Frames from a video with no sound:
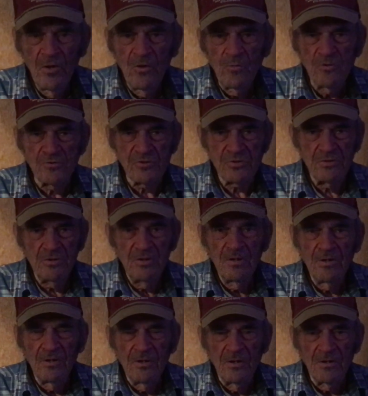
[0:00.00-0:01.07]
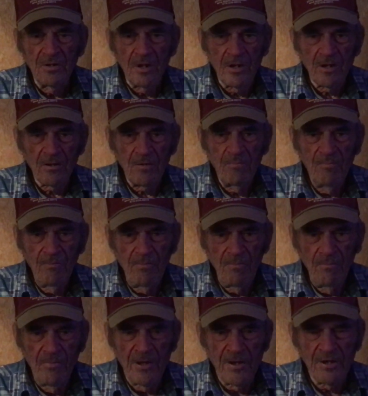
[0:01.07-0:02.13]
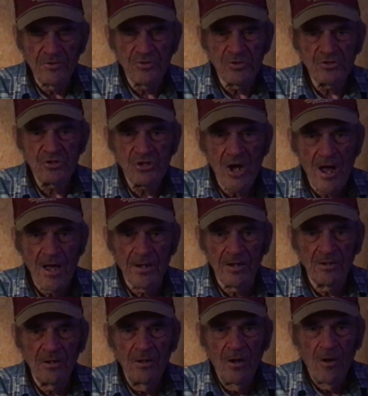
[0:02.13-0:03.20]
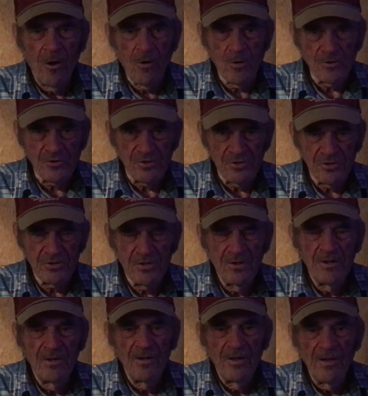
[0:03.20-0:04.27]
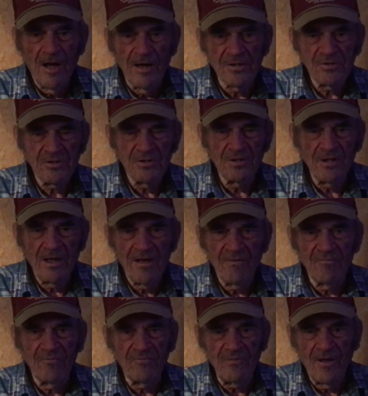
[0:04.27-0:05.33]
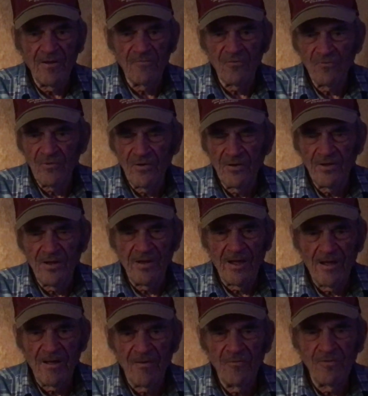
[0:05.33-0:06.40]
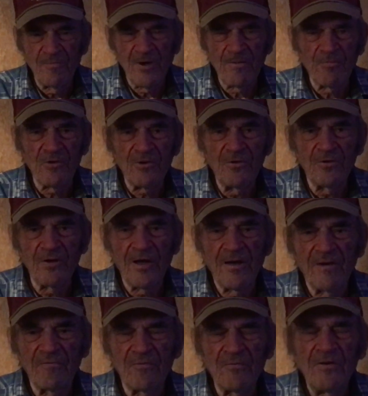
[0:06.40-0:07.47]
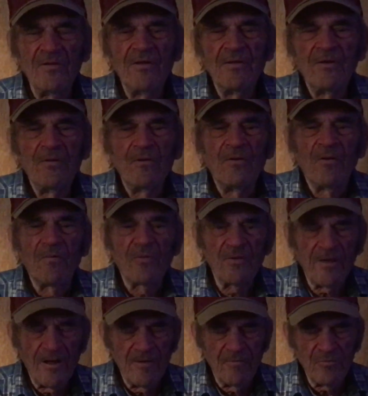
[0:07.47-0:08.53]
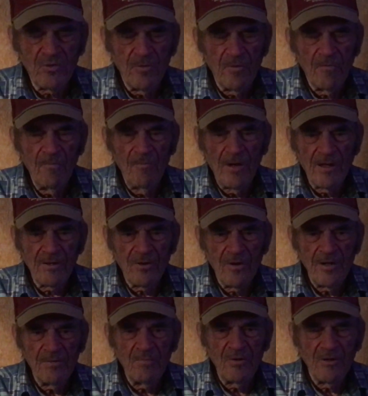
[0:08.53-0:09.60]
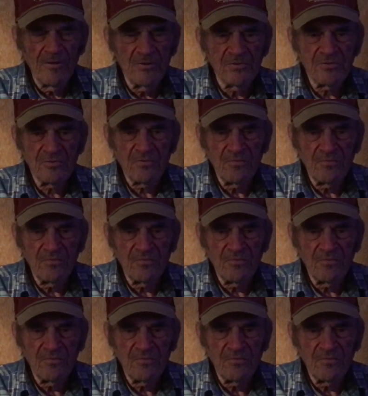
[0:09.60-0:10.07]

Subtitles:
was little miniature China horses. I still have every one, and I remember who gave them to me. My grandmothers,